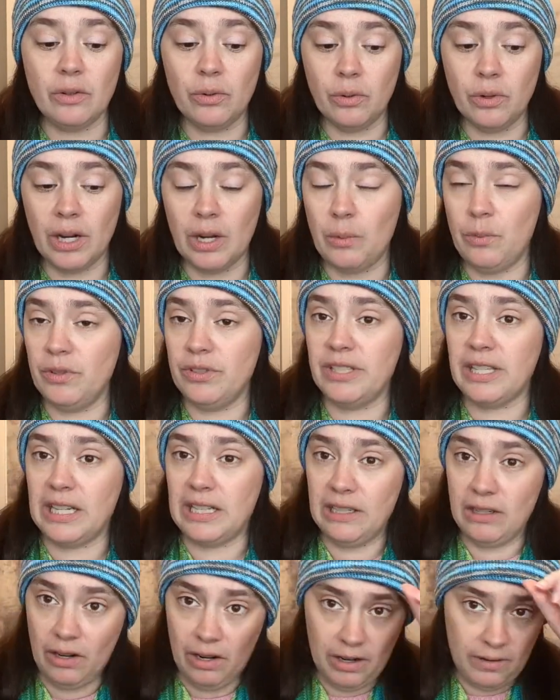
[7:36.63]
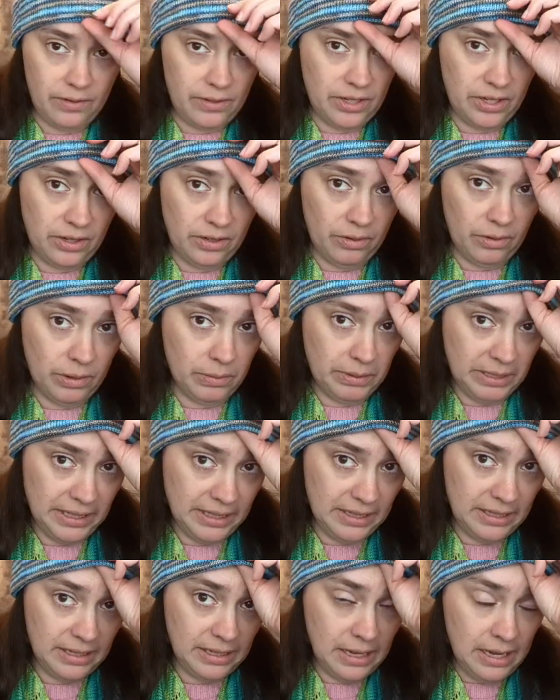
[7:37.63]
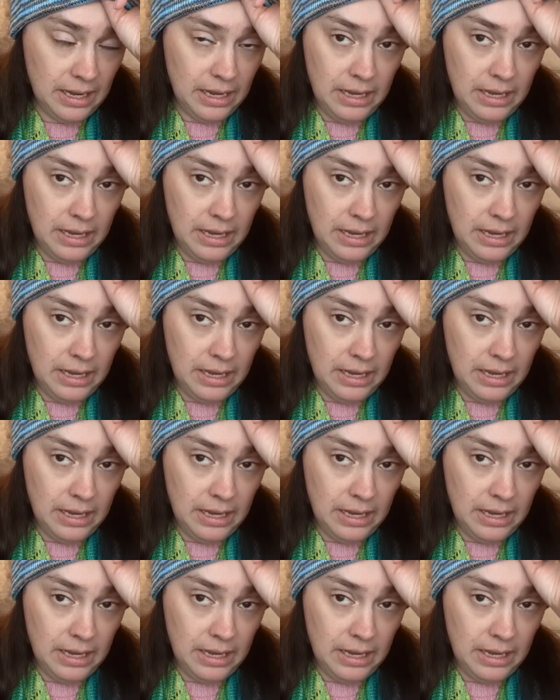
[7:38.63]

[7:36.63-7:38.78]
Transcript: or I will send it off to a place,